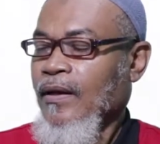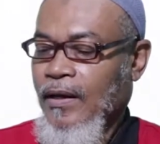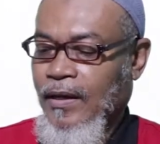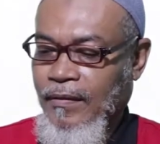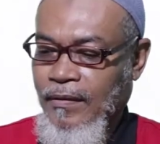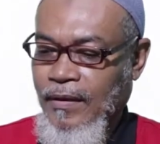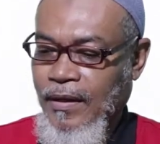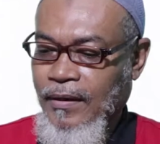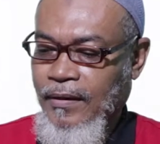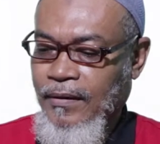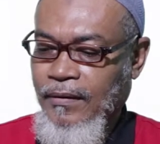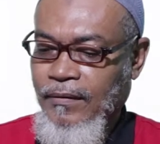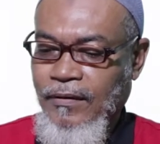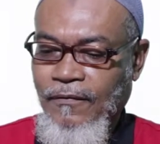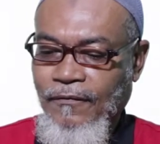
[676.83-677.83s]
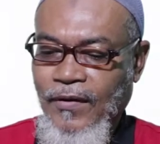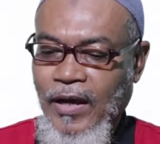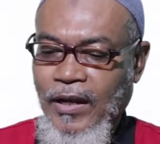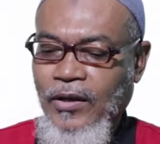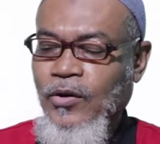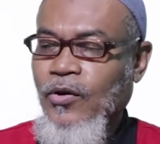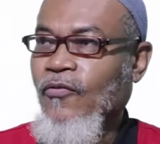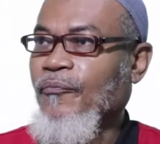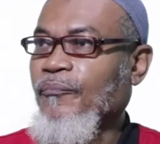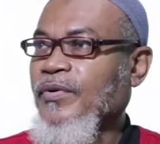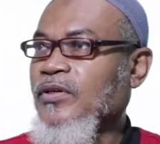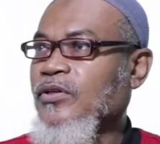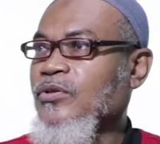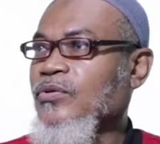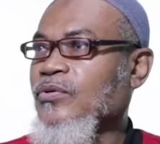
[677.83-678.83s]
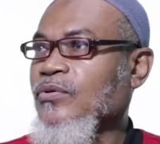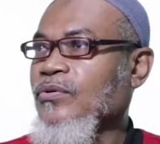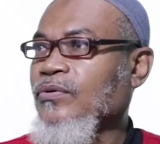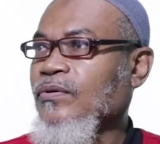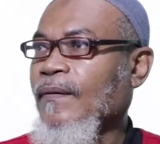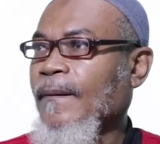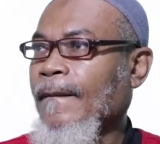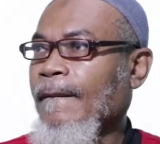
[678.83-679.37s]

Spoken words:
and then the value of p2,